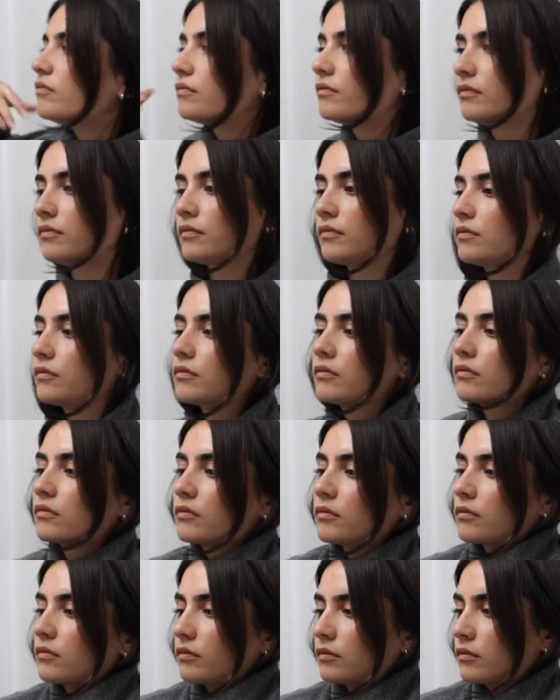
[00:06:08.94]

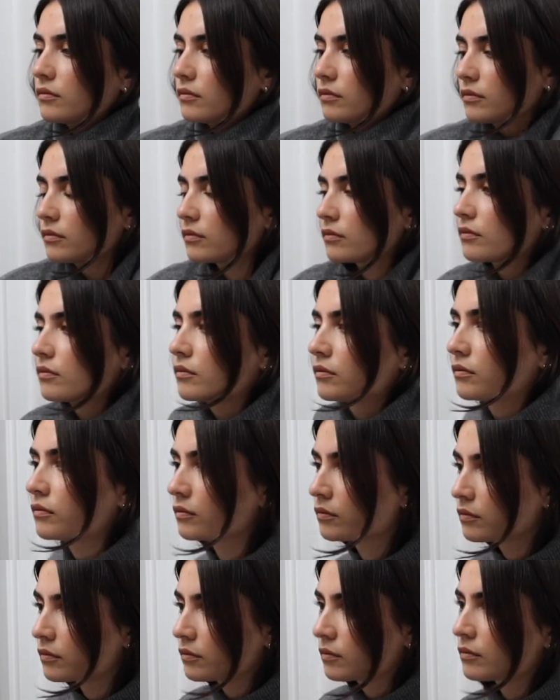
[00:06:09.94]

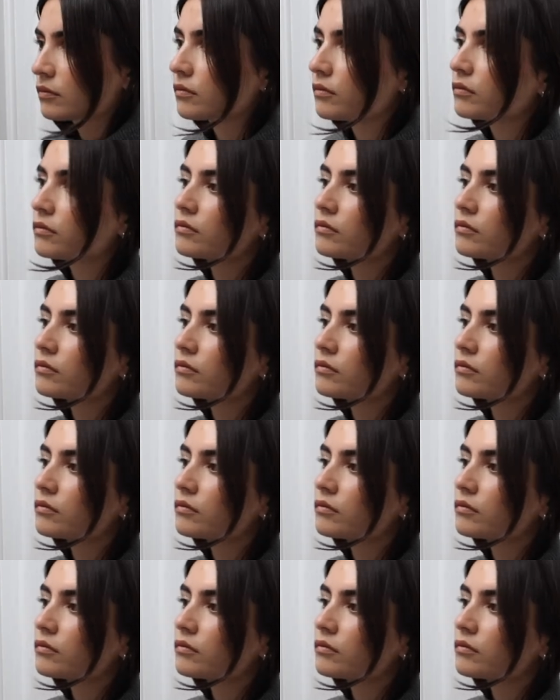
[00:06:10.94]
Nothing is said.